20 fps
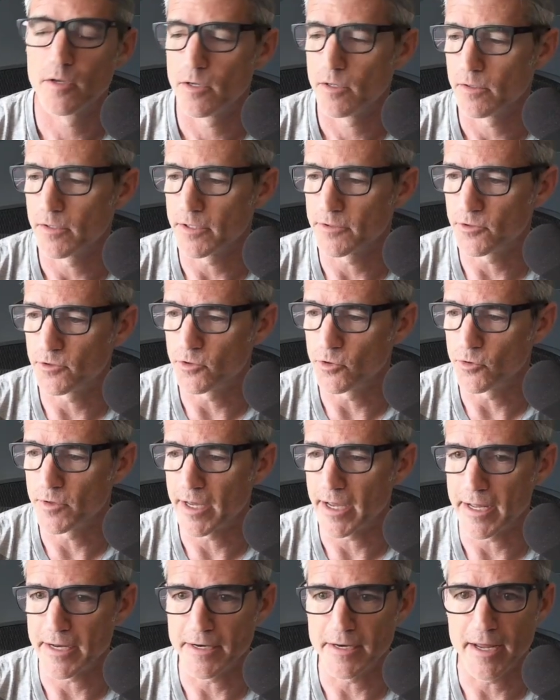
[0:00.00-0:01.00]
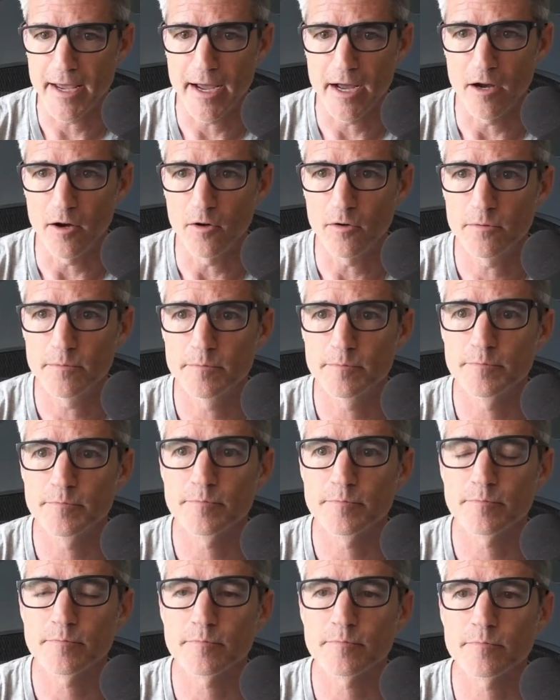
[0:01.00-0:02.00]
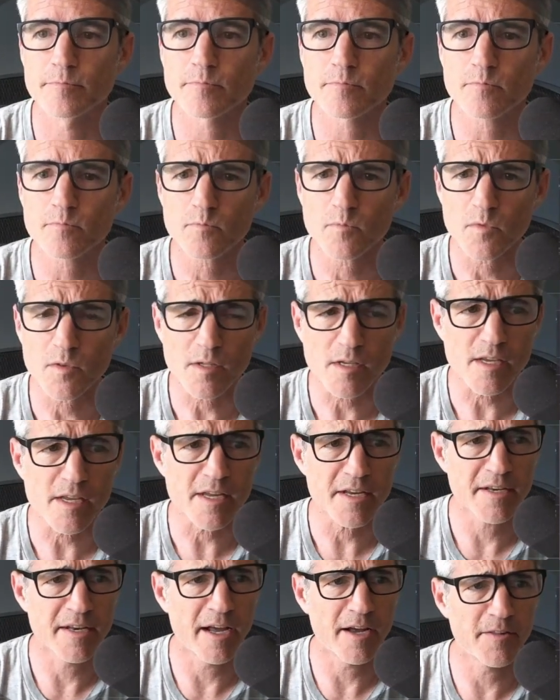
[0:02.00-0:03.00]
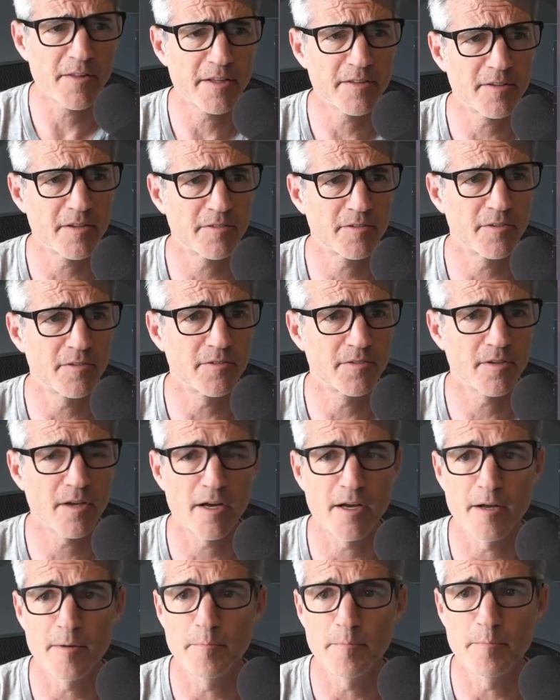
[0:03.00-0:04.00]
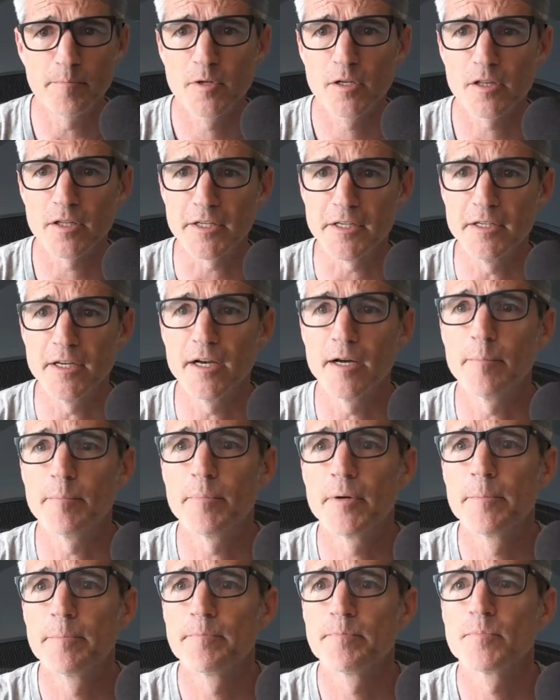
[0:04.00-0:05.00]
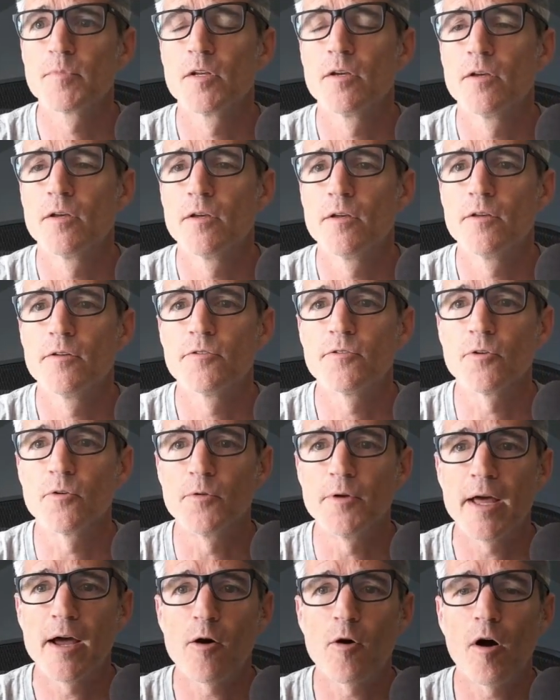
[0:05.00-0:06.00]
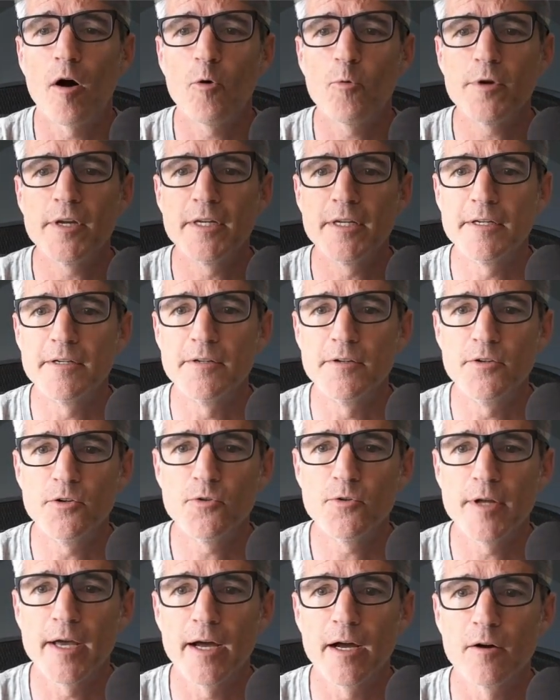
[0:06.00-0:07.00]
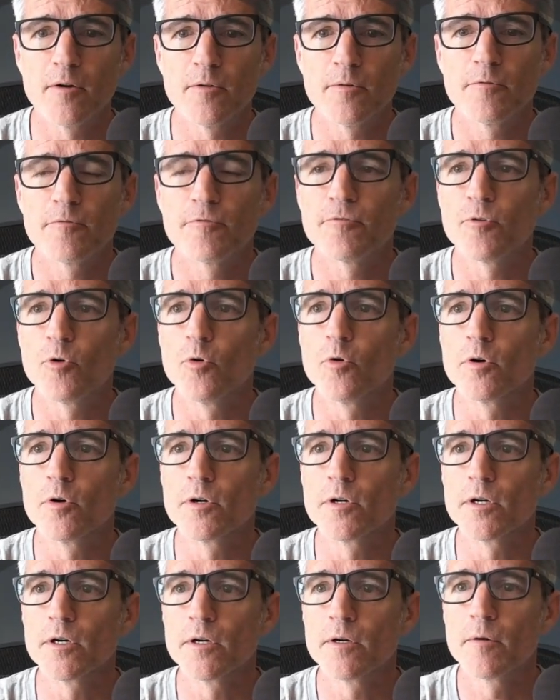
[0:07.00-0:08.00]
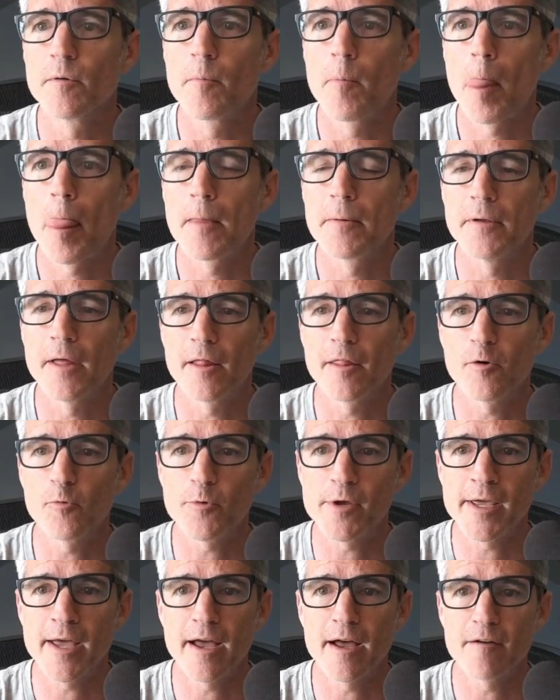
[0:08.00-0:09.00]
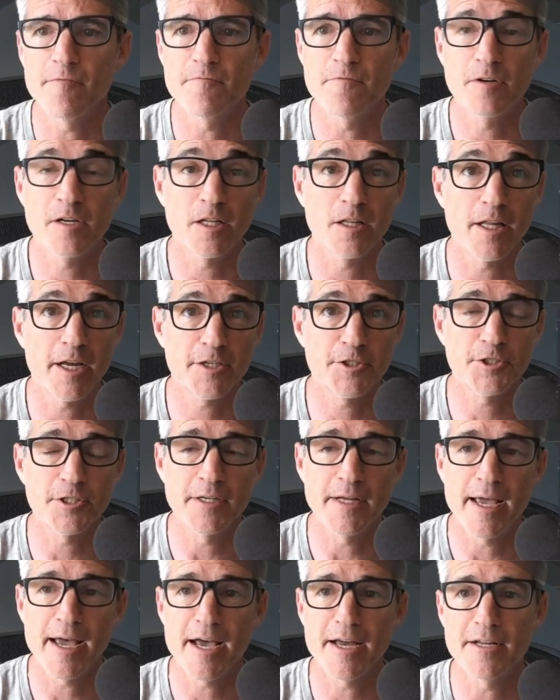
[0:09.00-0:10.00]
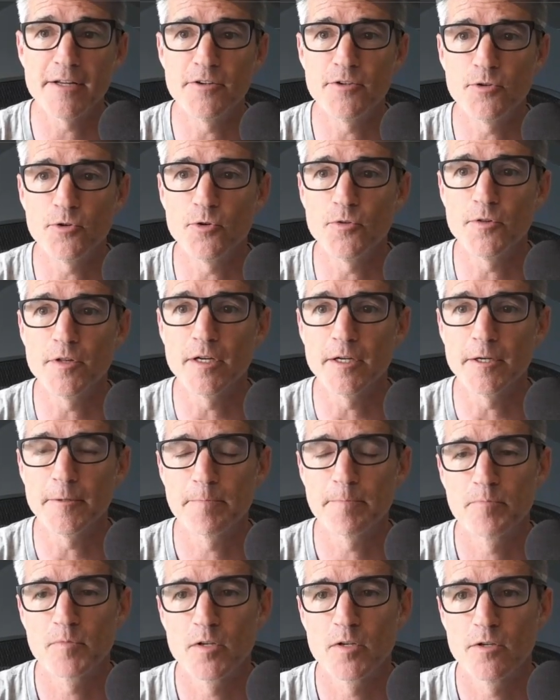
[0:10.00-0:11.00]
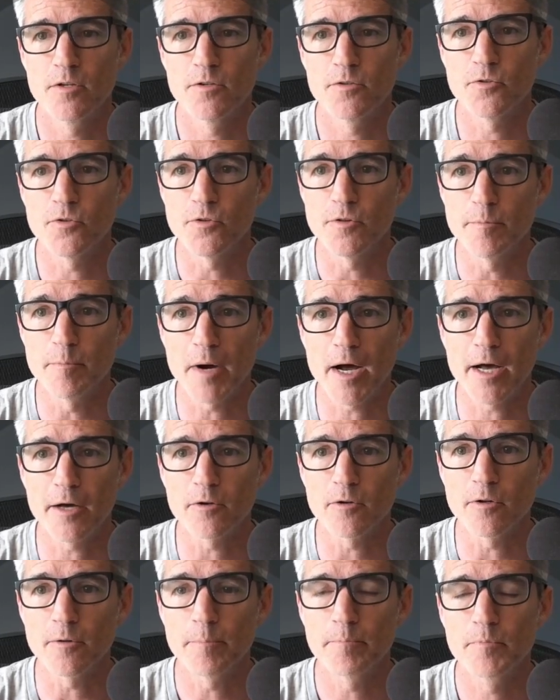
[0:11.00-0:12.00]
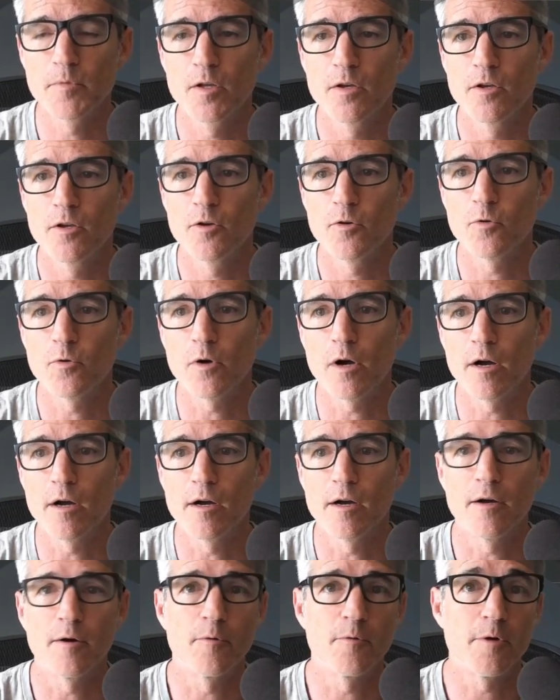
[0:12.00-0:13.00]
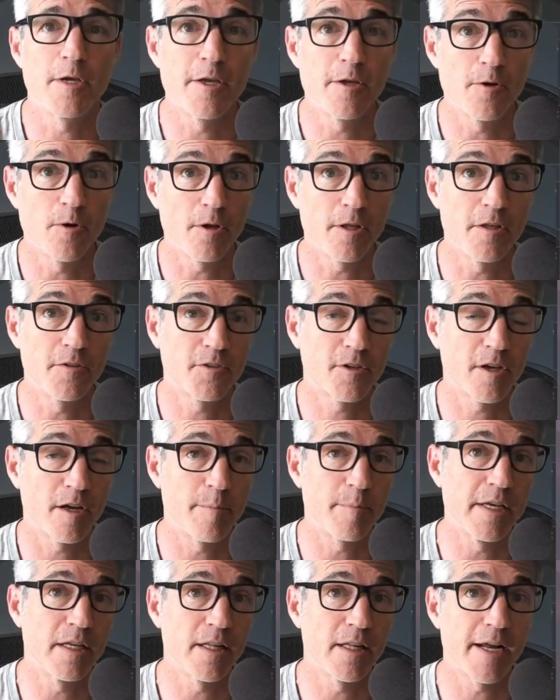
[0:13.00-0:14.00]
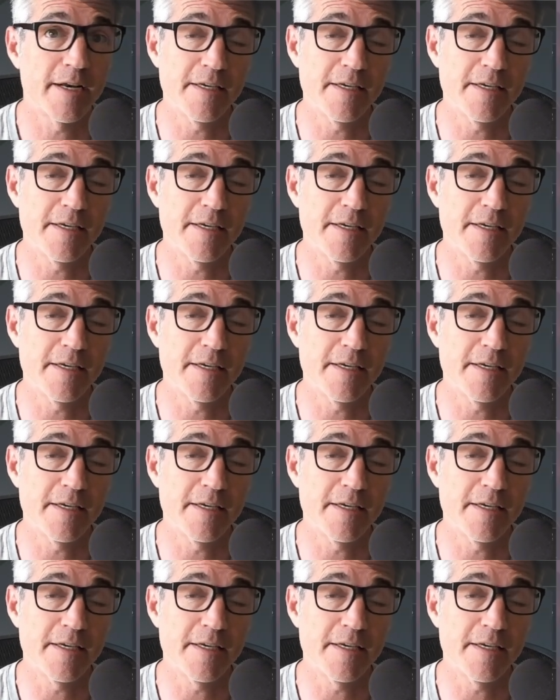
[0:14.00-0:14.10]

Let's do that now that this is cleaned up. So now all we need to do now that we have collection added to the model, it's going to be a lot